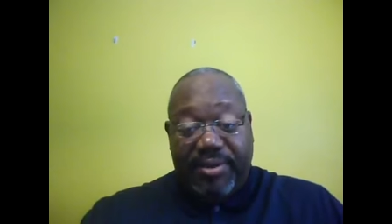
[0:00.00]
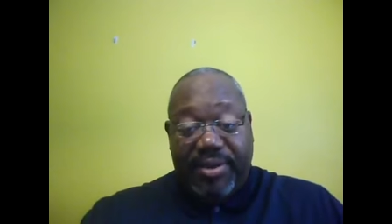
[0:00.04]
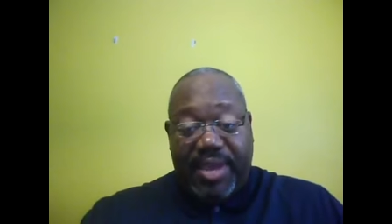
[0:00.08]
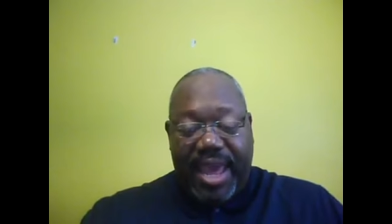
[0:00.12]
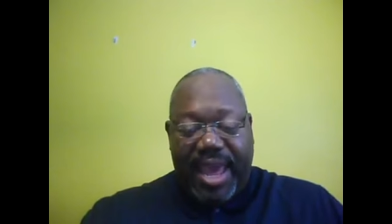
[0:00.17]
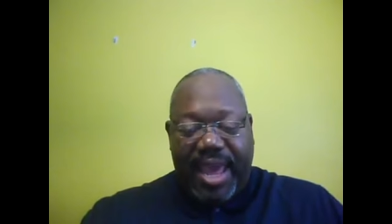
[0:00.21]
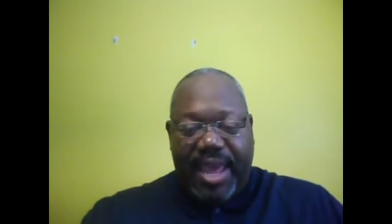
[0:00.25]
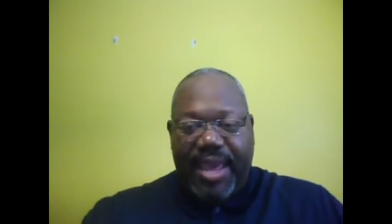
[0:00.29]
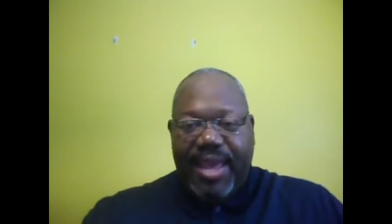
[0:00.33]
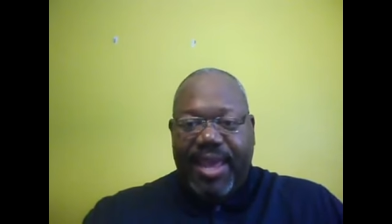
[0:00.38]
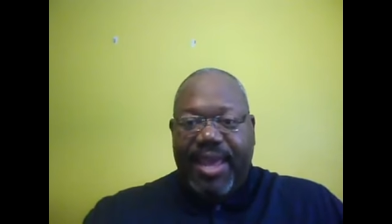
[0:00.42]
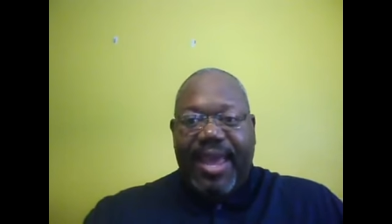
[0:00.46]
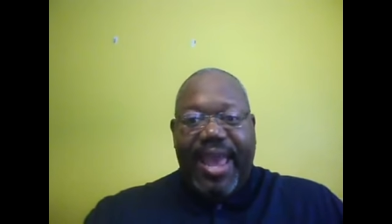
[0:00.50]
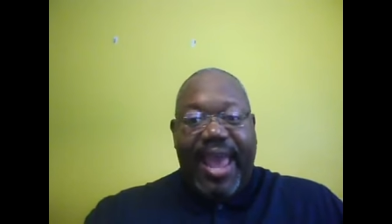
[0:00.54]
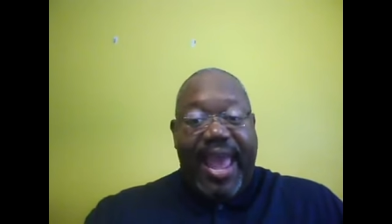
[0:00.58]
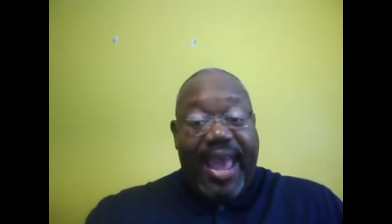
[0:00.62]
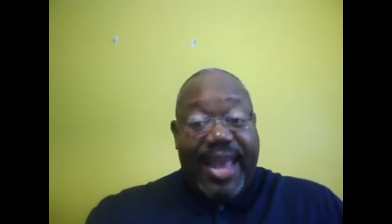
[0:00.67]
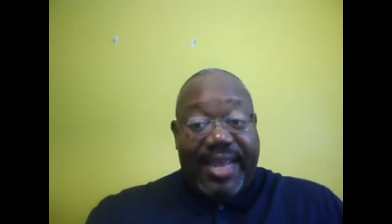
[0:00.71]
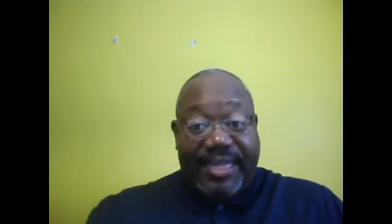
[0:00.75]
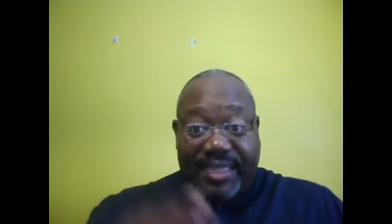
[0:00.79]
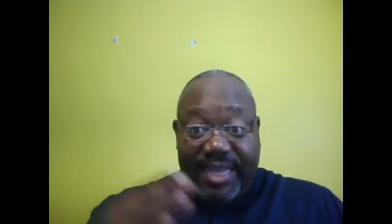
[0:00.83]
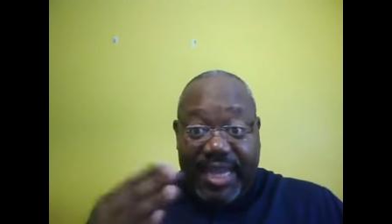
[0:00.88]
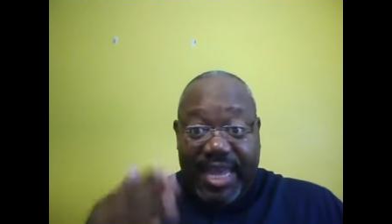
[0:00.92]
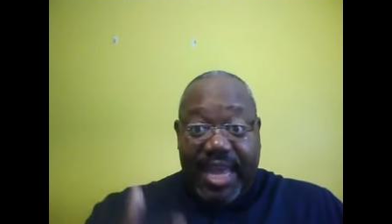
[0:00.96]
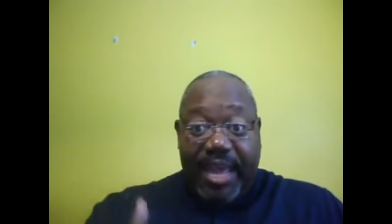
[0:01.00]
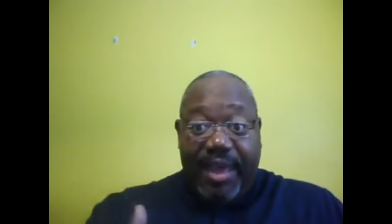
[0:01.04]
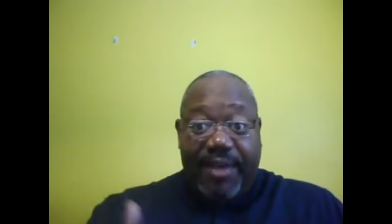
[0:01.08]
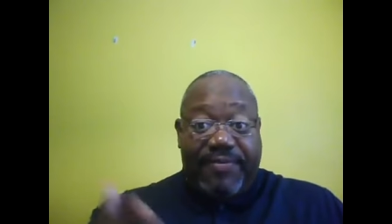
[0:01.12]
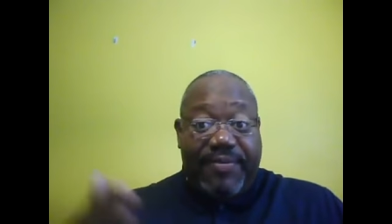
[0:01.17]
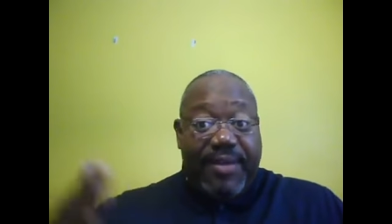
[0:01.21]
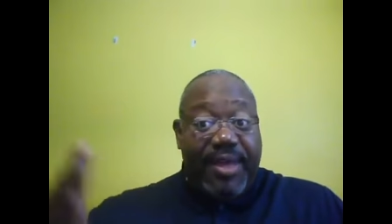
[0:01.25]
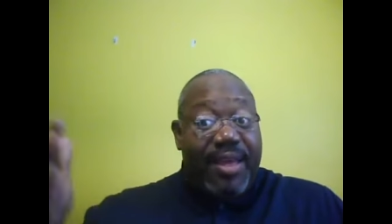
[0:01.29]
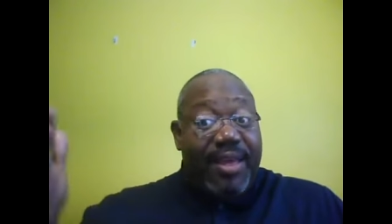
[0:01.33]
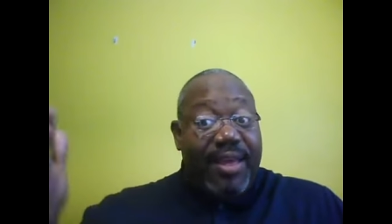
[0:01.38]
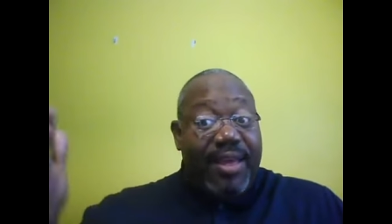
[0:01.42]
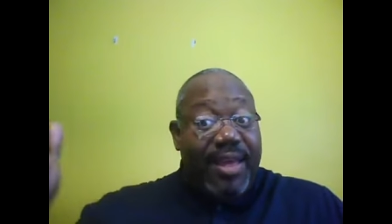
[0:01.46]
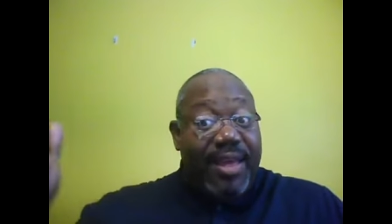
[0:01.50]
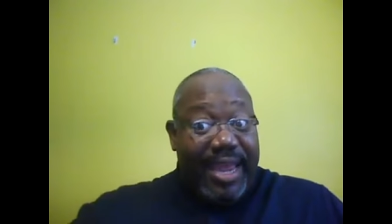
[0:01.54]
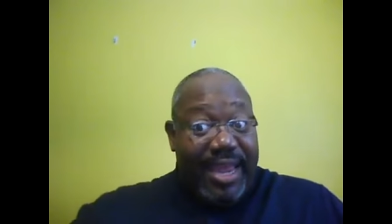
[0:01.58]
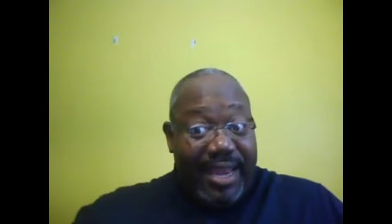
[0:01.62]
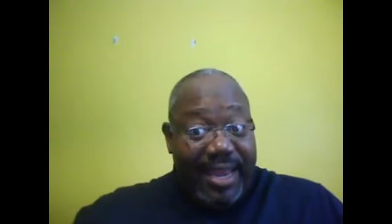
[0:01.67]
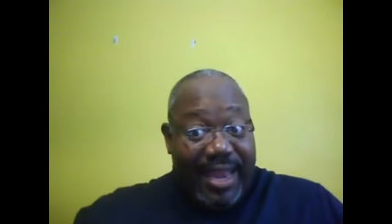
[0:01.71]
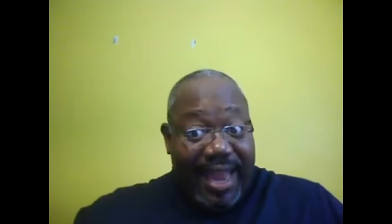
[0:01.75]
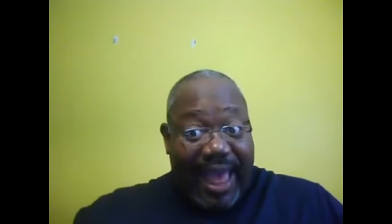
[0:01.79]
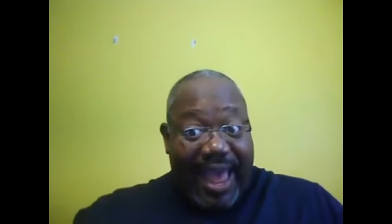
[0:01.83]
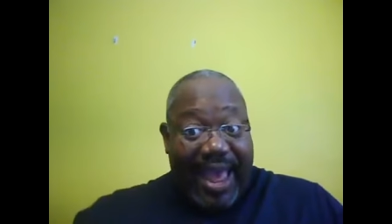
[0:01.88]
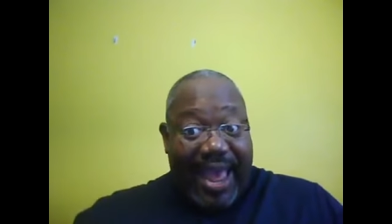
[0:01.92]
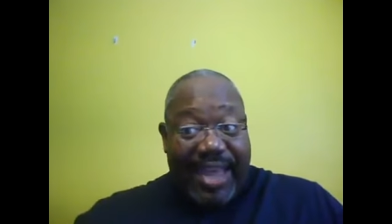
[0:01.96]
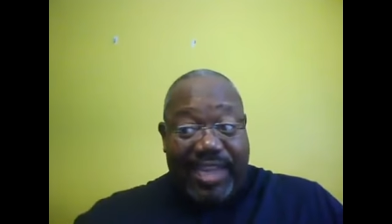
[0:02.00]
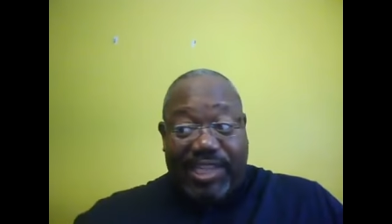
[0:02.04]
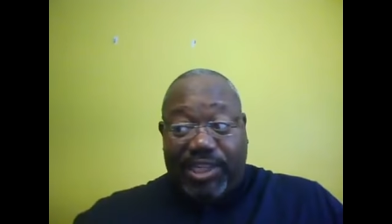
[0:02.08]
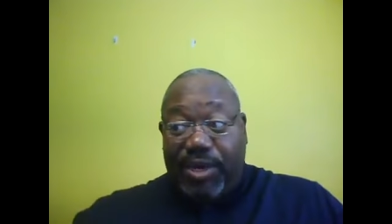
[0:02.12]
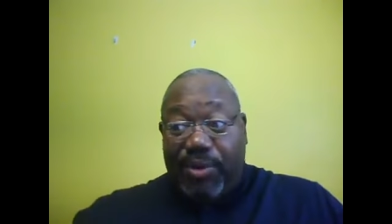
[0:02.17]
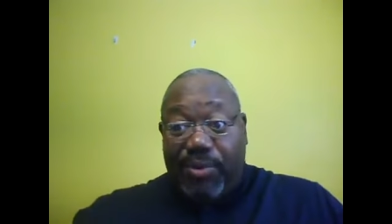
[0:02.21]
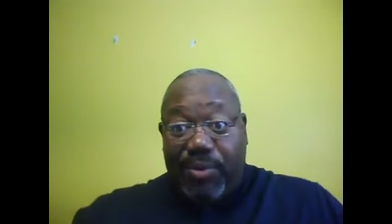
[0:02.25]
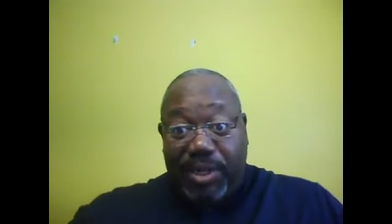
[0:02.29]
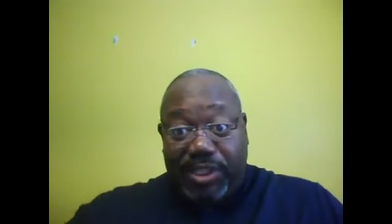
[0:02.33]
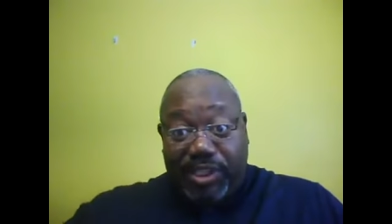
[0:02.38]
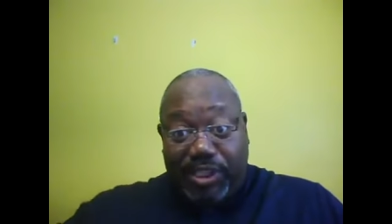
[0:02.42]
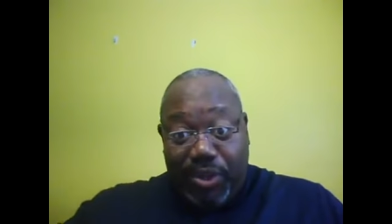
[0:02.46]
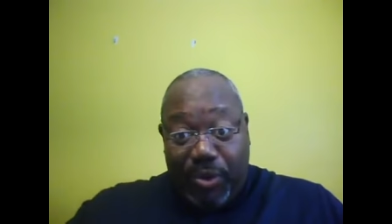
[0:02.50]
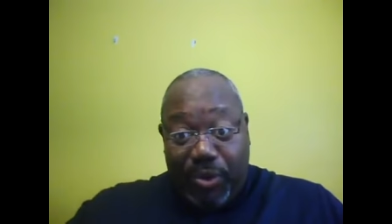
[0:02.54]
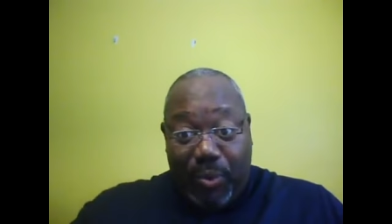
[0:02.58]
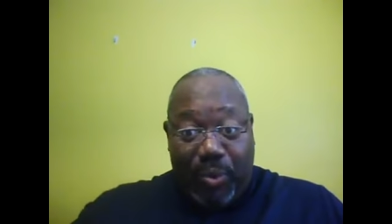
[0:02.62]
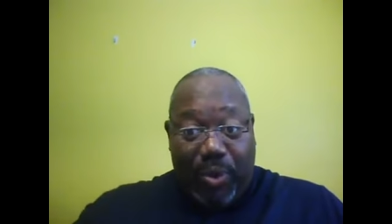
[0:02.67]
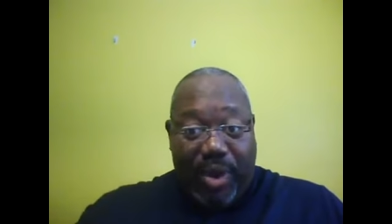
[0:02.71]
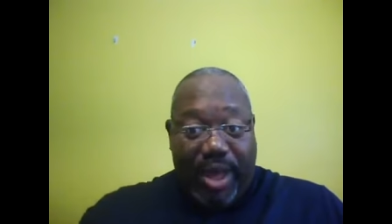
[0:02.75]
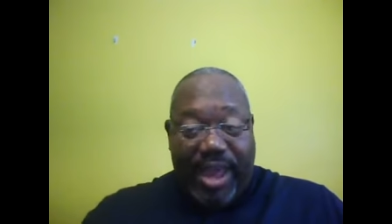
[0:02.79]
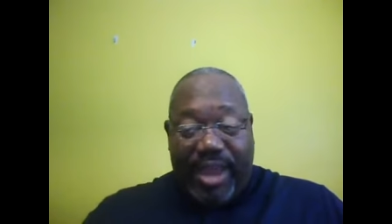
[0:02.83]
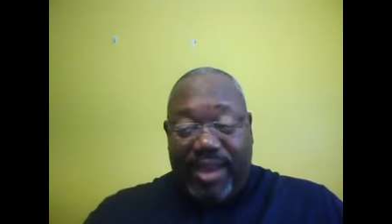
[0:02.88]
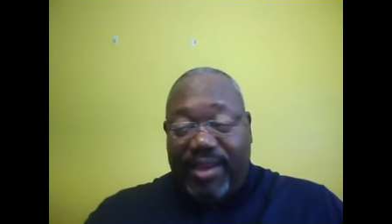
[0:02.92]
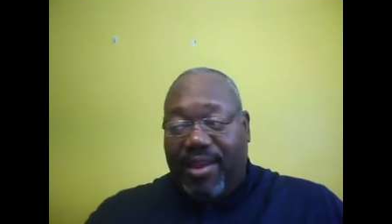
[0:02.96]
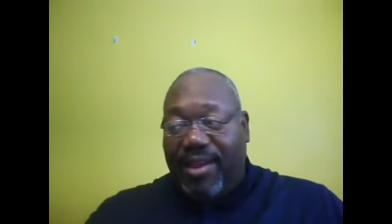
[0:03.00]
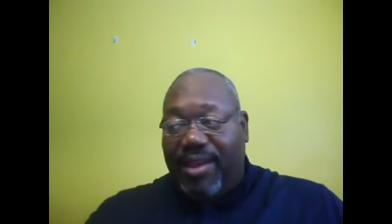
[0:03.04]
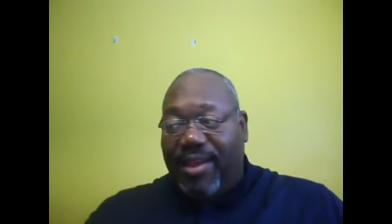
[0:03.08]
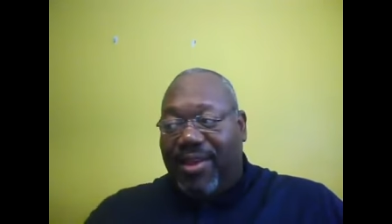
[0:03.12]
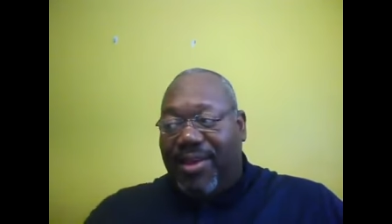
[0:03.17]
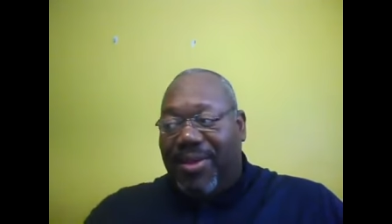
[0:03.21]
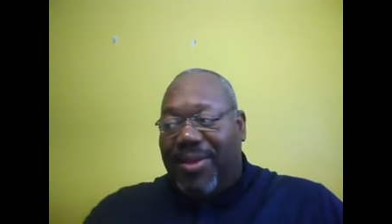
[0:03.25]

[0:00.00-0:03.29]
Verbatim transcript: Okay, as if Elijah was the one